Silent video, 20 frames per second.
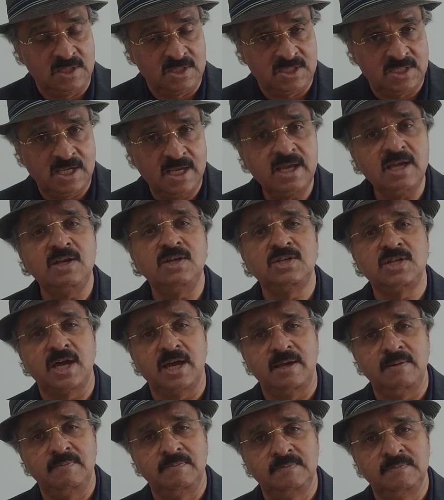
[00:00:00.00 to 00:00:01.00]
the second
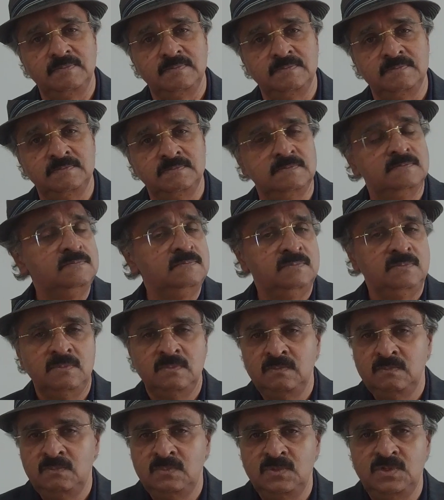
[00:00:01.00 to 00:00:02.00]
time,
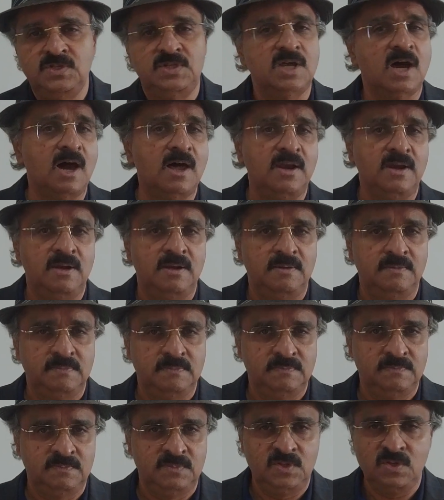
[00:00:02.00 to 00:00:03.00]
done.
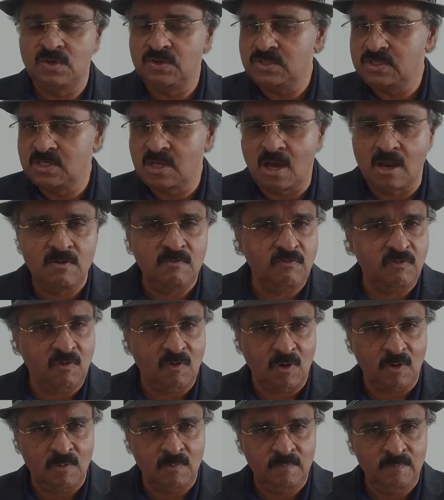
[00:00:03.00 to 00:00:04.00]
You're done
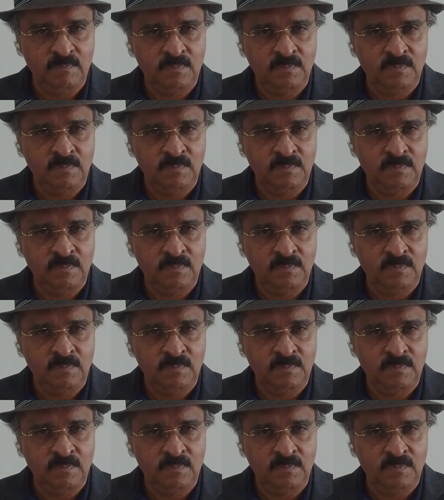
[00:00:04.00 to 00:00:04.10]
for.